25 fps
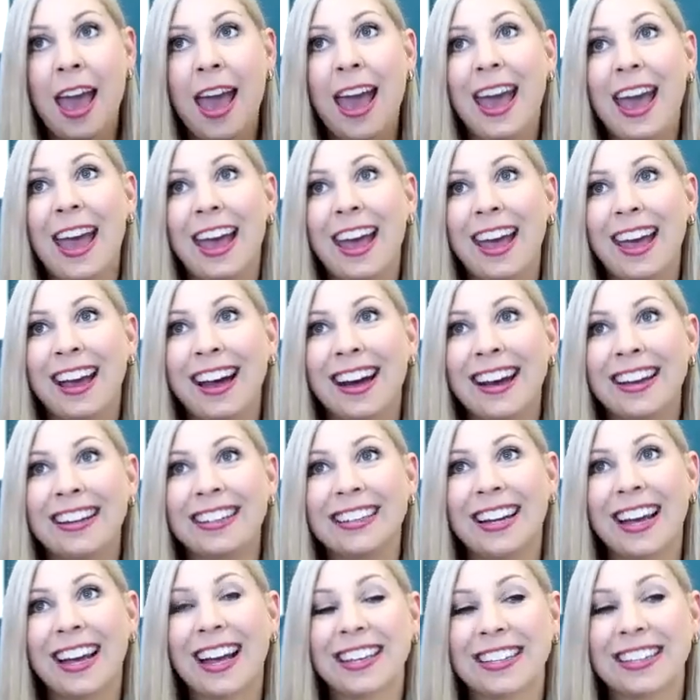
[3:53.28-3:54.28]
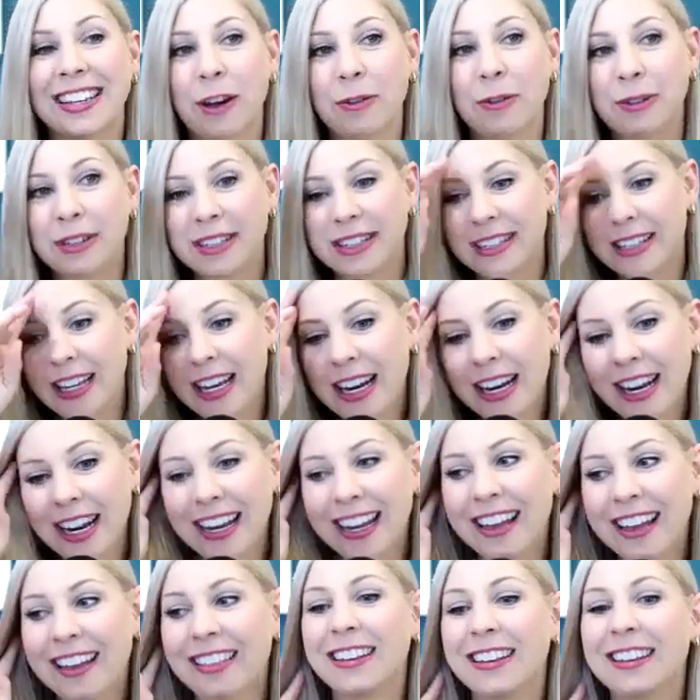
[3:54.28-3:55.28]
And as I was
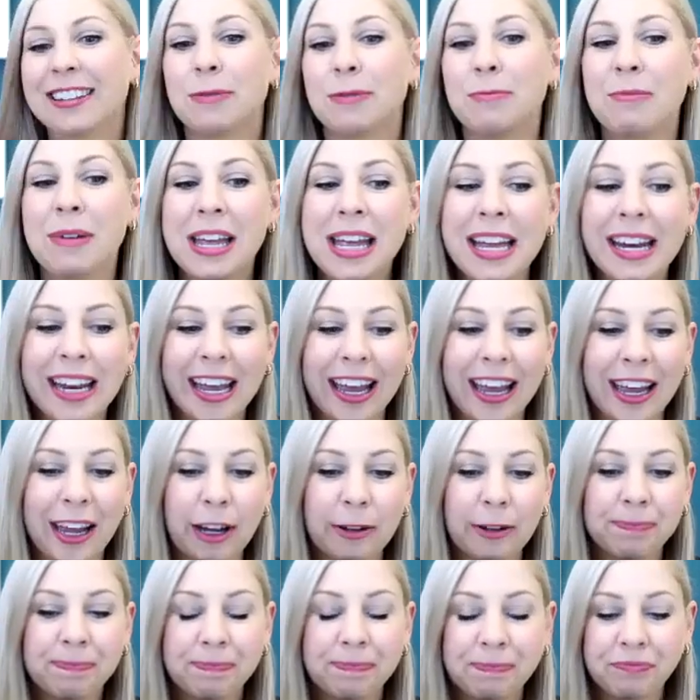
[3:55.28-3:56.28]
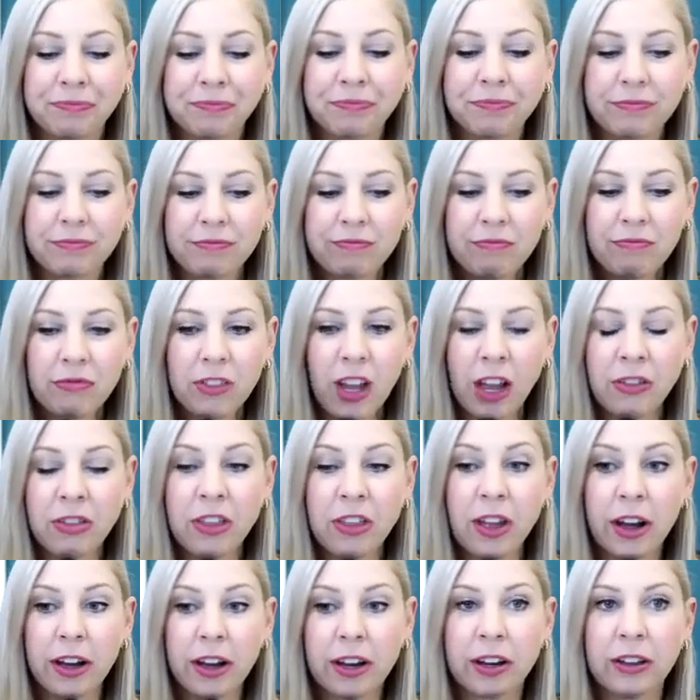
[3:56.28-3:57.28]
sitting in this meeting,
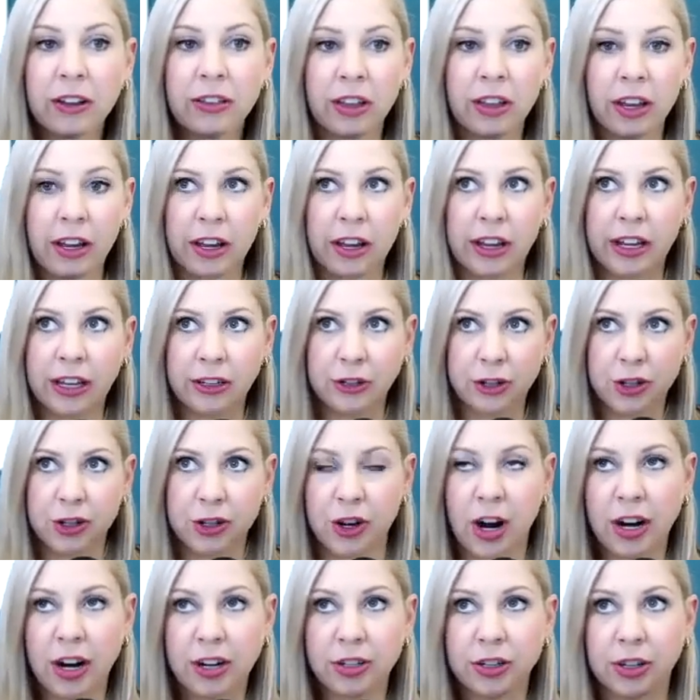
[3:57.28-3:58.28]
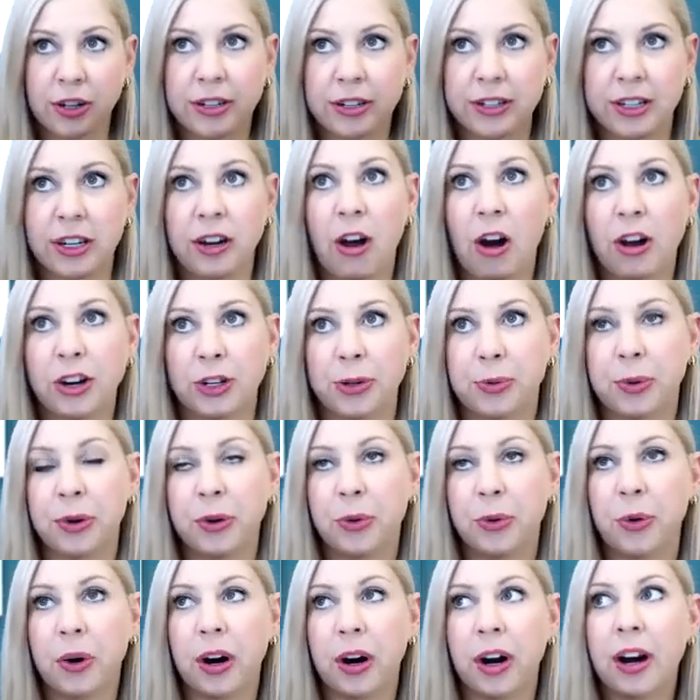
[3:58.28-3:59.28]
the instructor is an
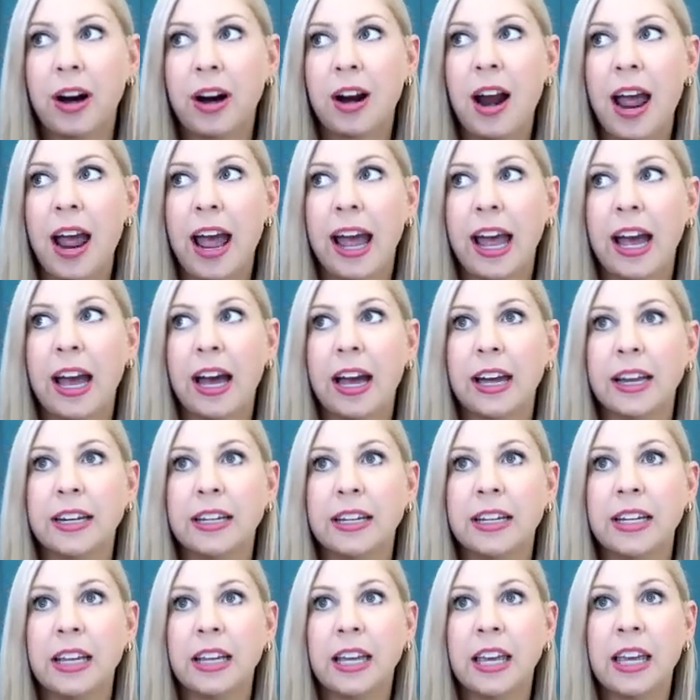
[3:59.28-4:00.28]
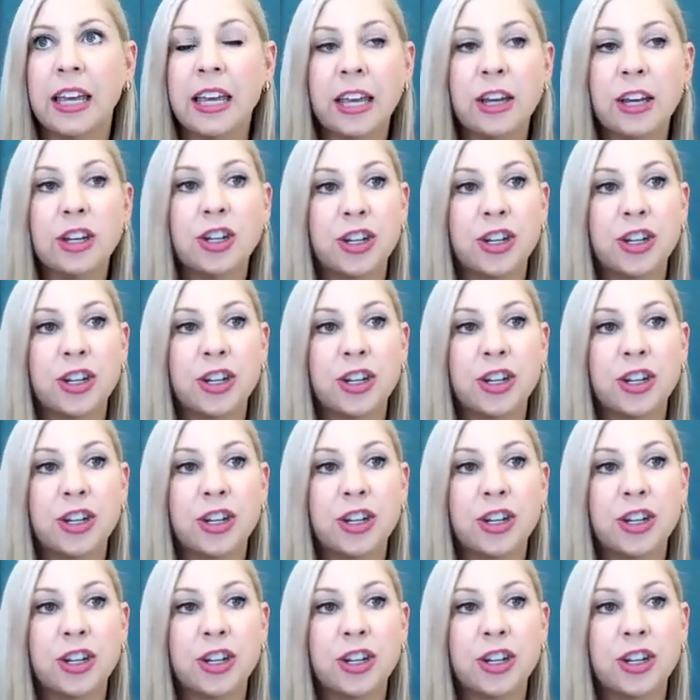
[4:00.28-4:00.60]
entrepreneur, and he